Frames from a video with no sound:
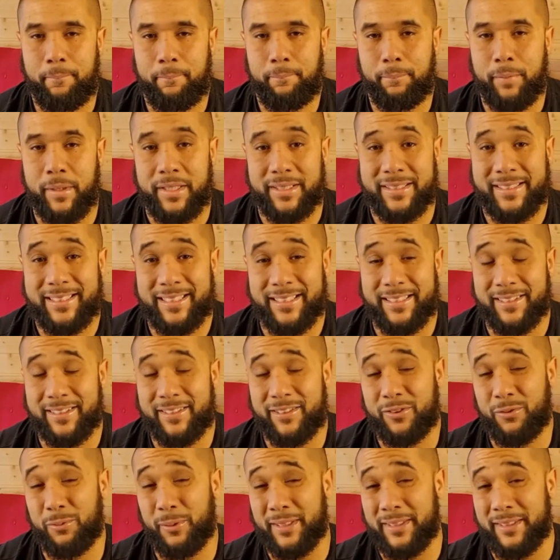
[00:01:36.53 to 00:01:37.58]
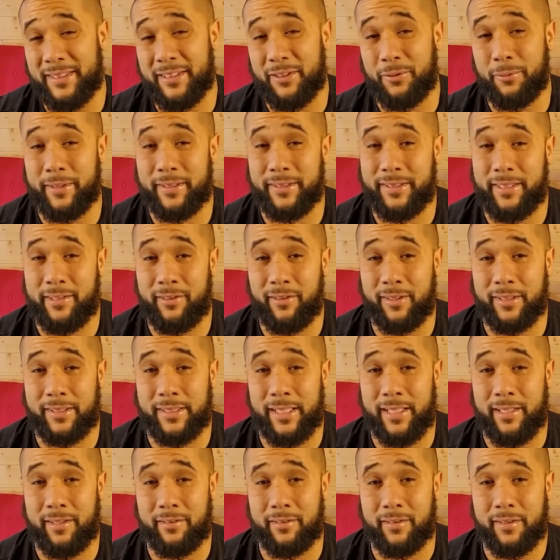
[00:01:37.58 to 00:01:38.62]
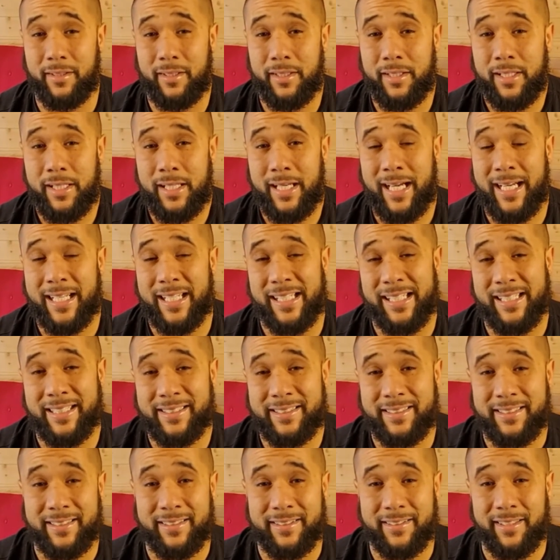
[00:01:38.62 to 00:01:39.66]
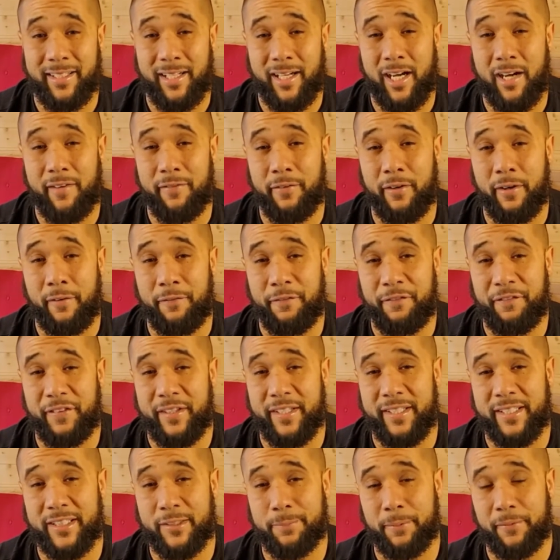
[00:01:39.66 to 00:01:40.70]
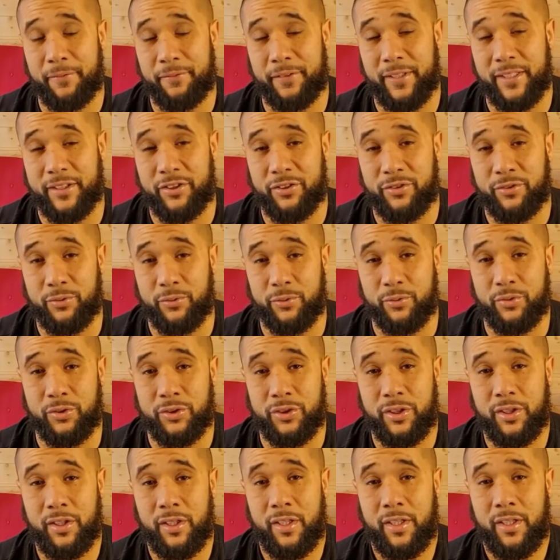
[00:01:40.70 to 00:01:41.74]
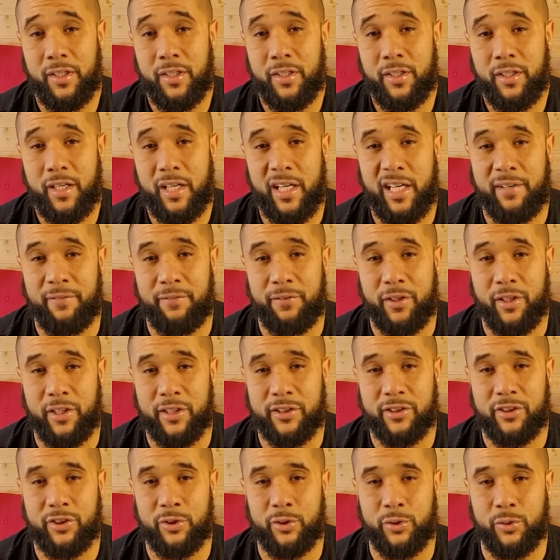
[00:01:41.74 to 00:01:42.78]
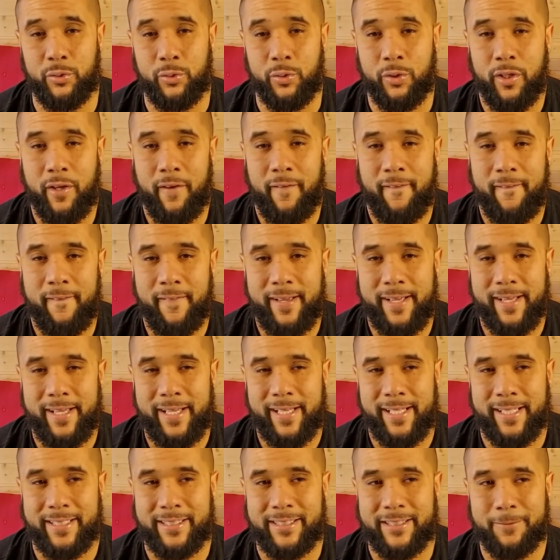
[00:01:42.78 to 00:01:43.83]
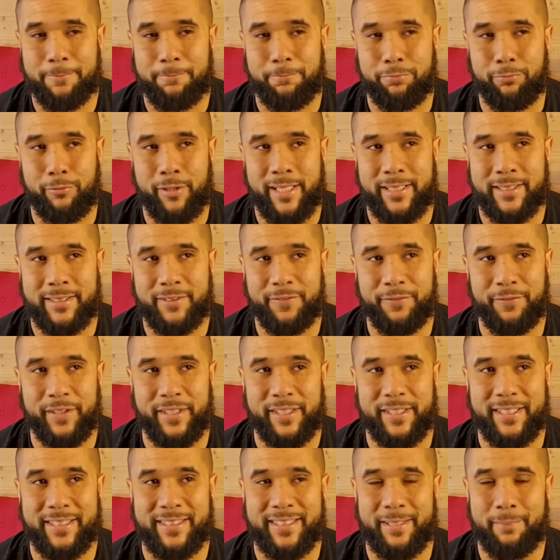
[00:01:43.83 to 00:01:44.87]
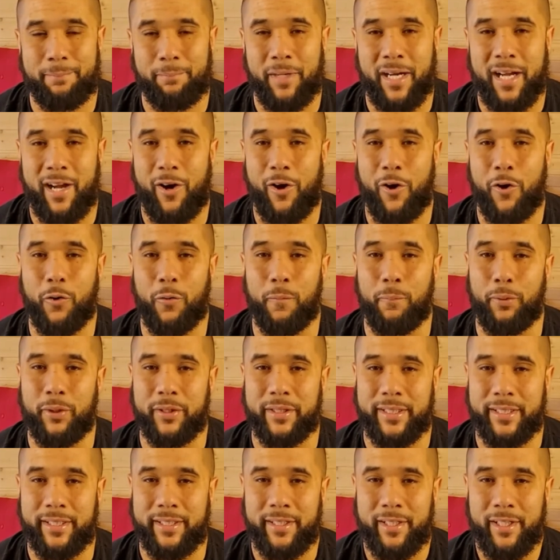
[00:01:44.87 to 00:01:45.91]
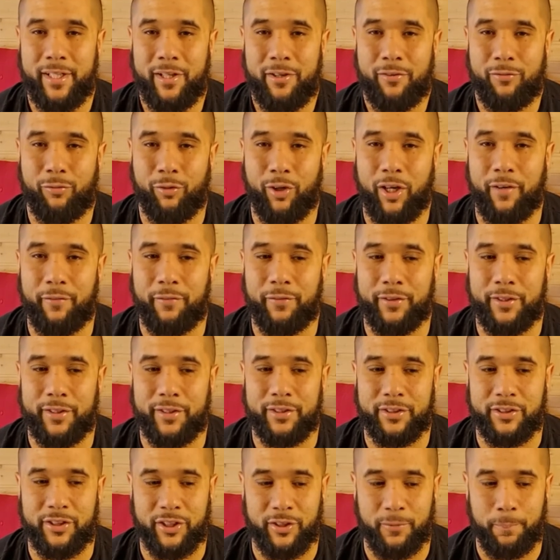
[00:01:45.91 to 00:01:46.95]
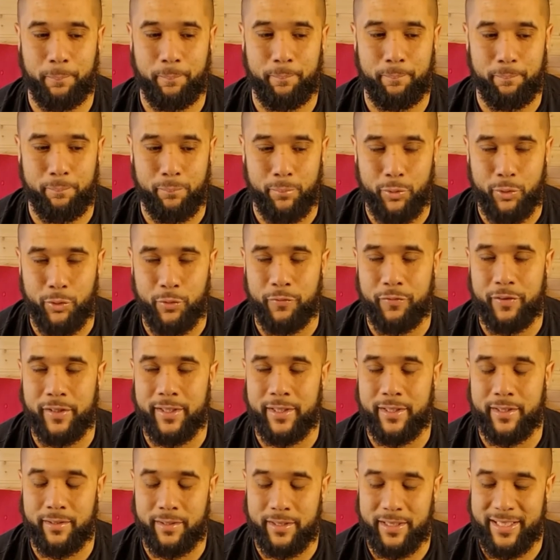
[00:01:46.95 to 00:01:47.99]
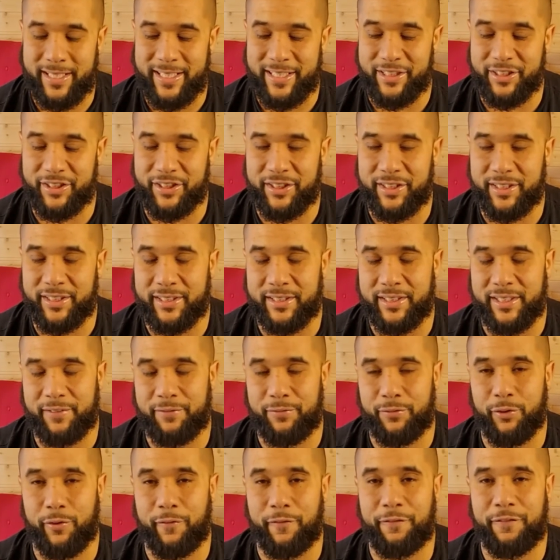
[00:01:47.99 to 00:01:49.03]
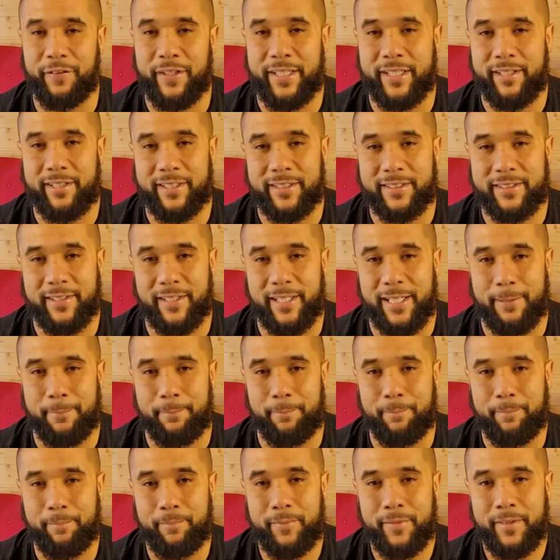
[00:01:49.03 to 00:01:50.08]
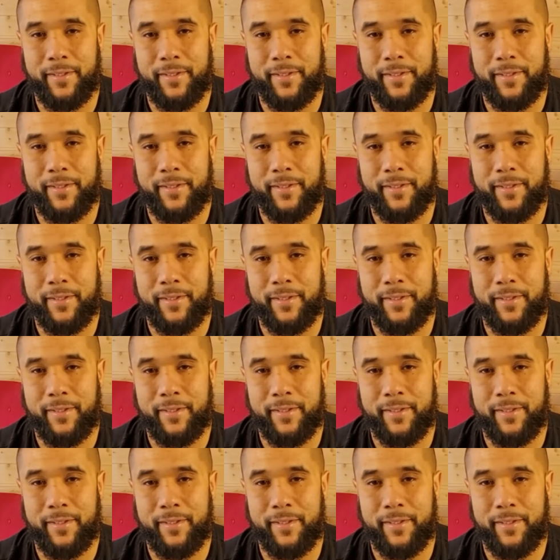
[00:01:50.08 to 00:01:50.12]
But since 2020 lockdown and listening to other fitness professionals, I've learned to express fitness in my whole body rather than just moving inches, if not feet at a time.